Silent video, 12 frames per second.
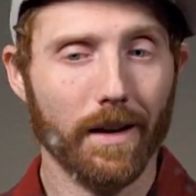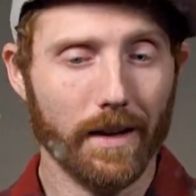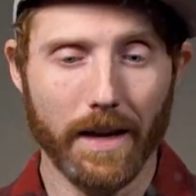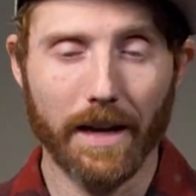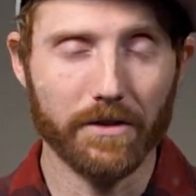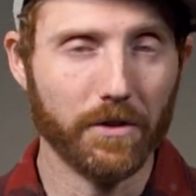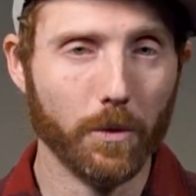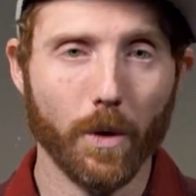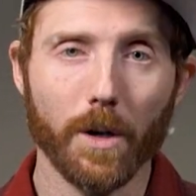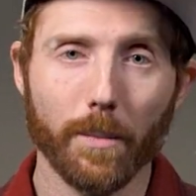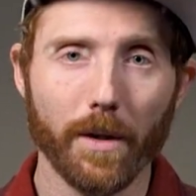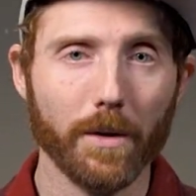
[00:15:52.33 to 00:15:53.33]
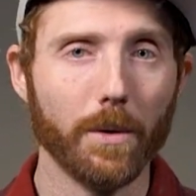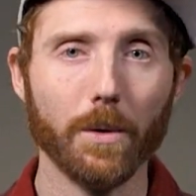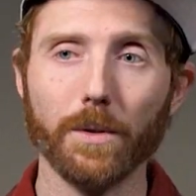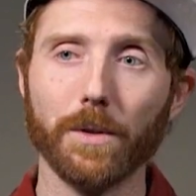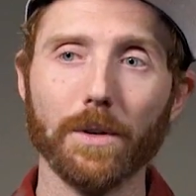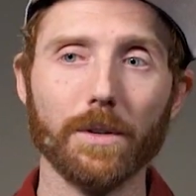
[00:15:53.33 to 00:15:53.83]
It has 2 water bottle
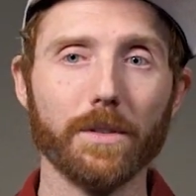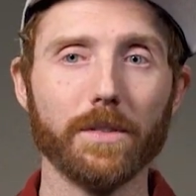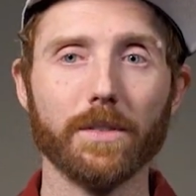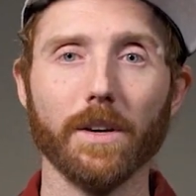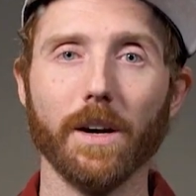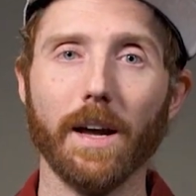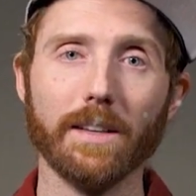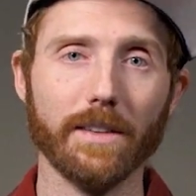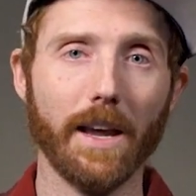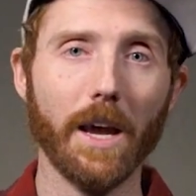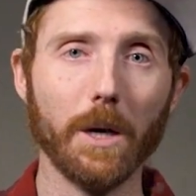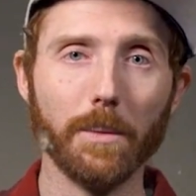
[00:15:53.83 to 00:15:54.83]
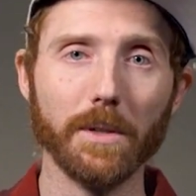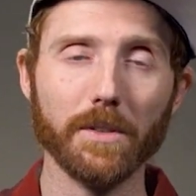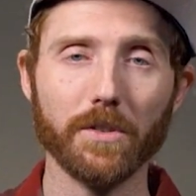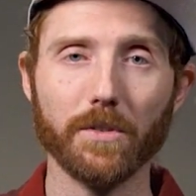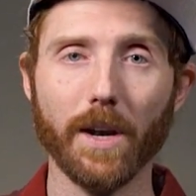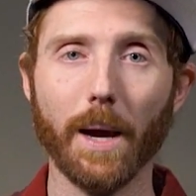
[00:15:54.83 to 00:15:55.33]
holders, has a helmet
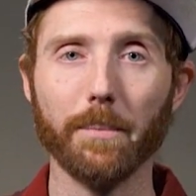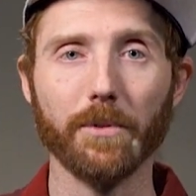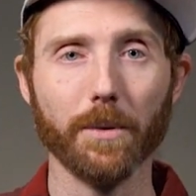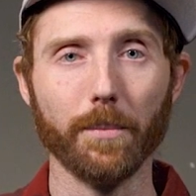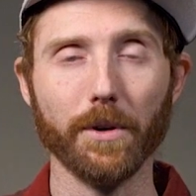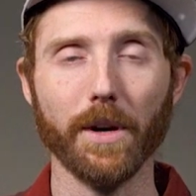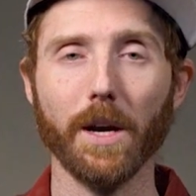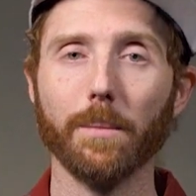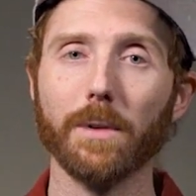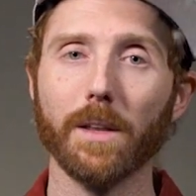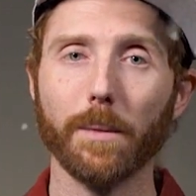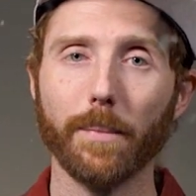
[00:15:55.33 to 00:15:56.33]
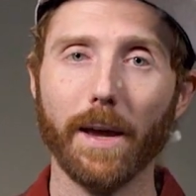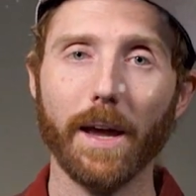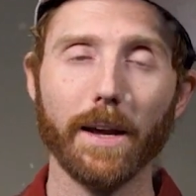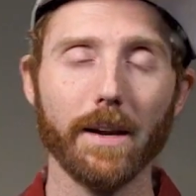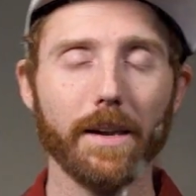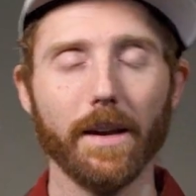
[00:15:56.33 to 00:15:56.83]
strap so you can put your helmet on the
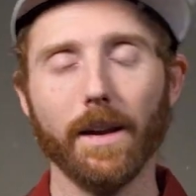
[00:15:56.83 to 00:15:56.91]
bag.